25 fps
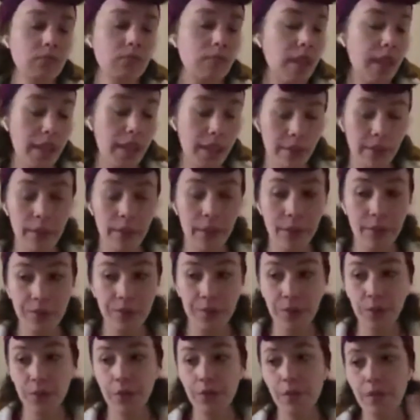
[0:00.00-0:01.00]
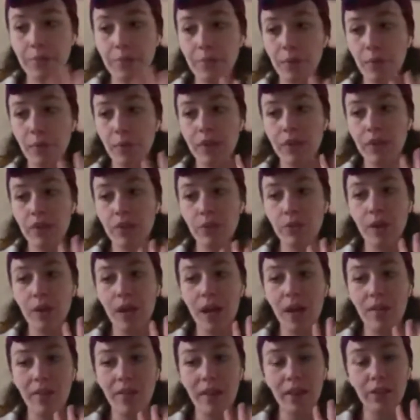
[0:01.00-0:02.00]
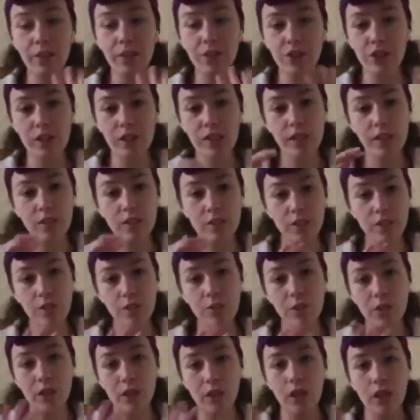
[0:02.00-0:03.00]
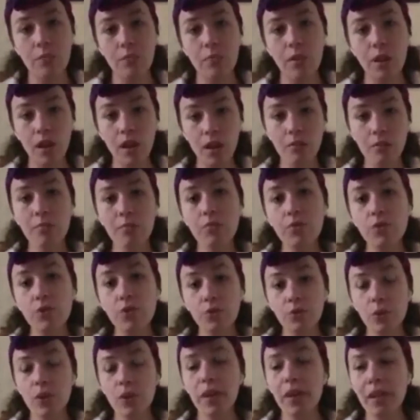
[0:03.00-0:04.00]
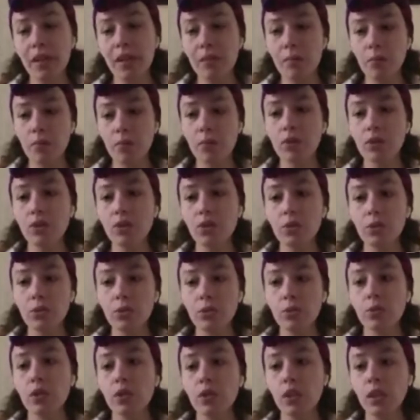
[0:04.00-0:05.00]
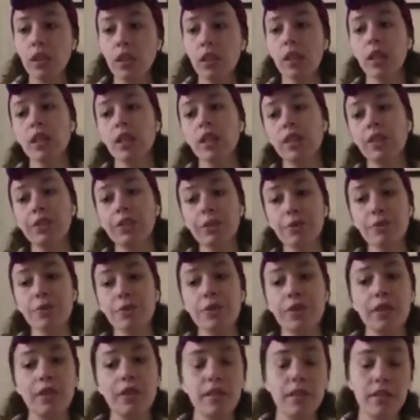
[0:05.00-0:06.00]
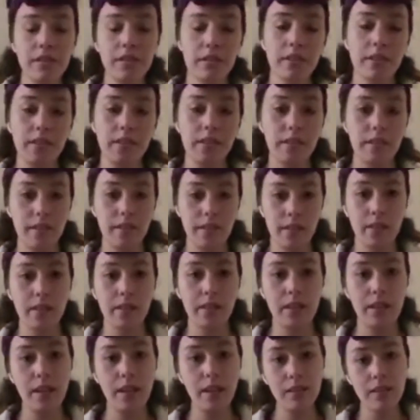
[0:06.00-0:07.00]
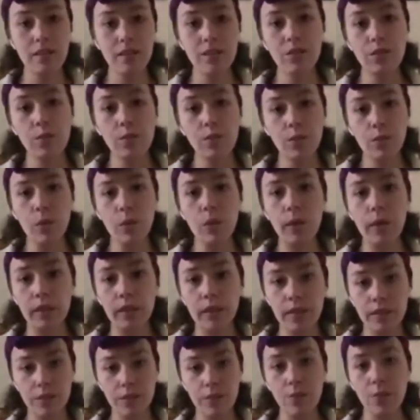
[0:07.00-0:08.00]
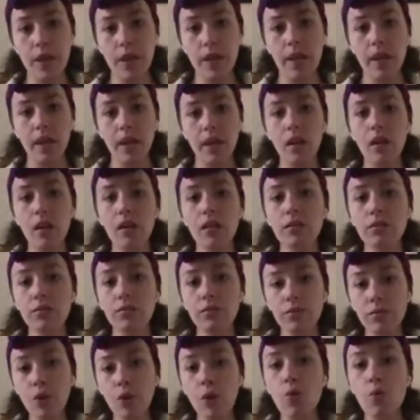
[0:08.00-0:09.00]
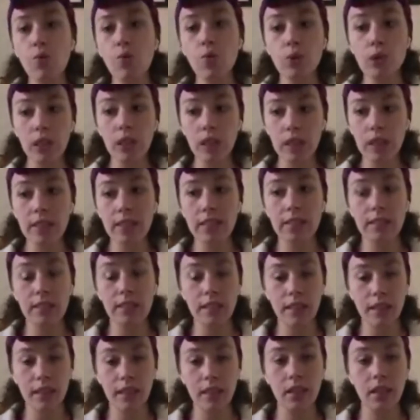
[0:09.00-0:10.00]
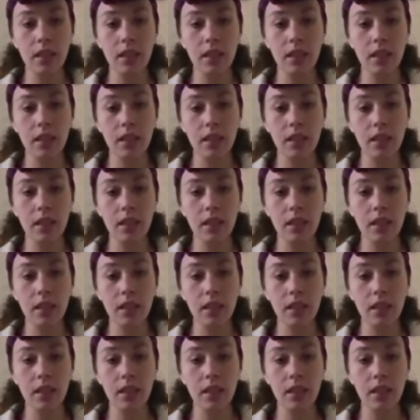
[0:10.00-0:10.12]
I don't know if you know this, but we do have energy centers within our palm. So we're able to use this as a tool and as a way of releasing